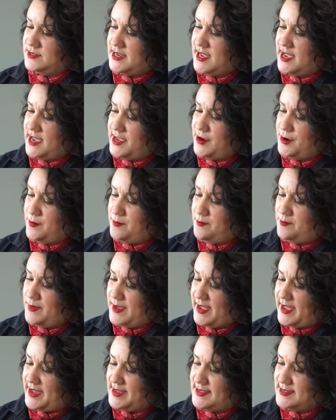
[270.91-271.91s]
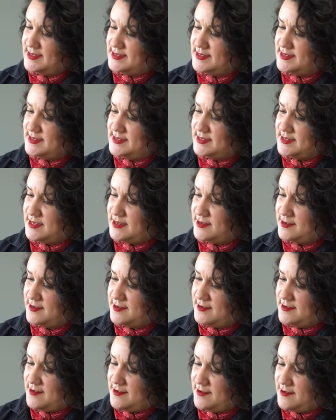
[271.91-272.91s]
take your biggest
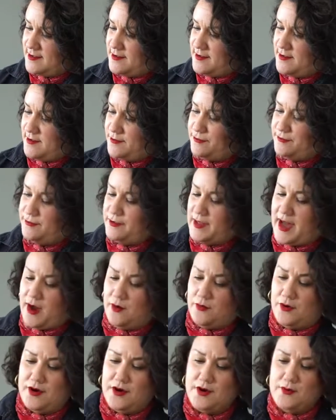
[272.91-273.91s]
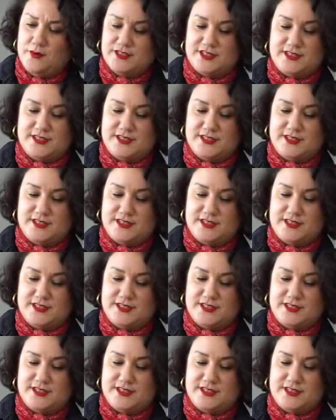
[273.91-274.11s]
flower,